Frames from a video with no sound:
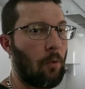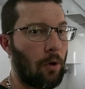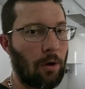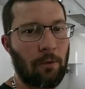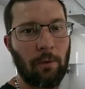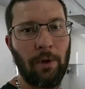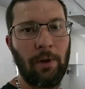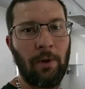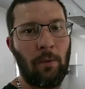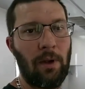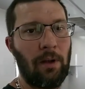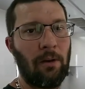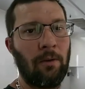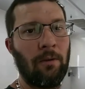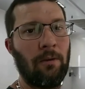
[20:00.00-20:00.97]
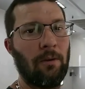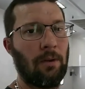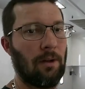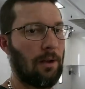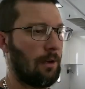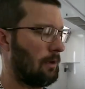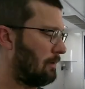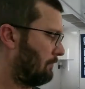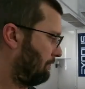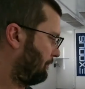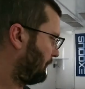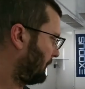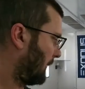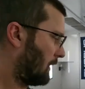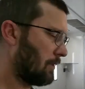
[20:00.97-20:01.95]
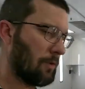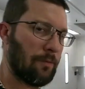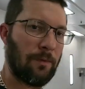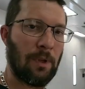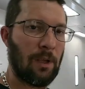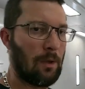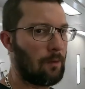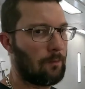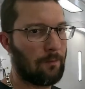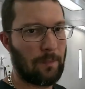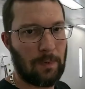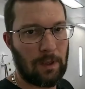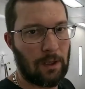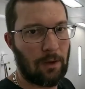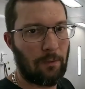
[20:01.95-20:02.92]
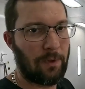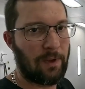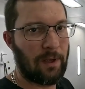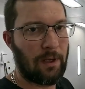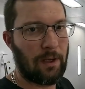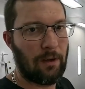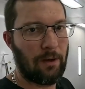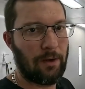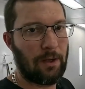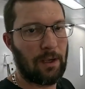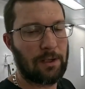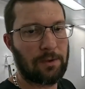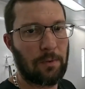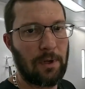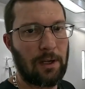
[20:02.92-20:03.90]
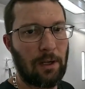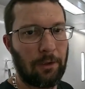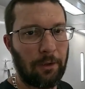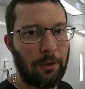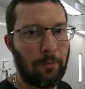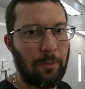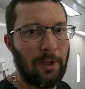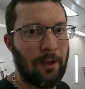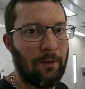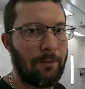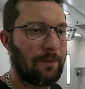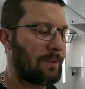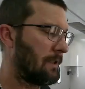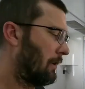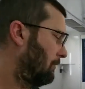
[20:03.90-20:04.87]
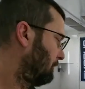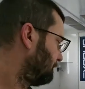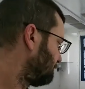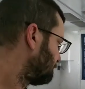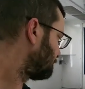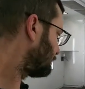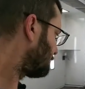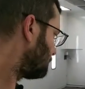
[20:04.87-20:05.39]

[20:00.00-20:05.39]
work really well. You know, with any gun, you got to tweak it a little bit. So,